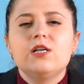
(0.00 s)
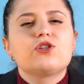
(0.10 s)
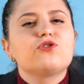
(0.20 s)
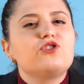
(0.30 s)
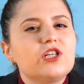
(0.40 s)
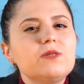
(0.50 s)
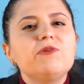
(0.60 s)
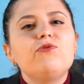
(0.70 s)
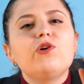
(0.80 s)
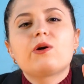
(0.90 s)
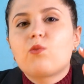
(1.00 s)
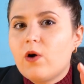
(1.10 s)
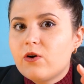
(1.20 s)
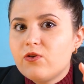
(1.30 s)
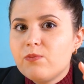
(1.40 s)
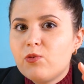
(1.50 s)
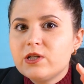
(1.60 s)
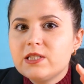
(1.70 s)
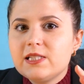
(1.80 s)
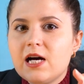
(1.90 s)
So just before the quarter
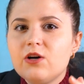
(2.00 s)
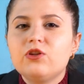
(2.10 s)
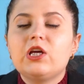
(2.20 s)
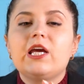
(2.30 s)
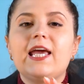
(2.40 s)
report is out,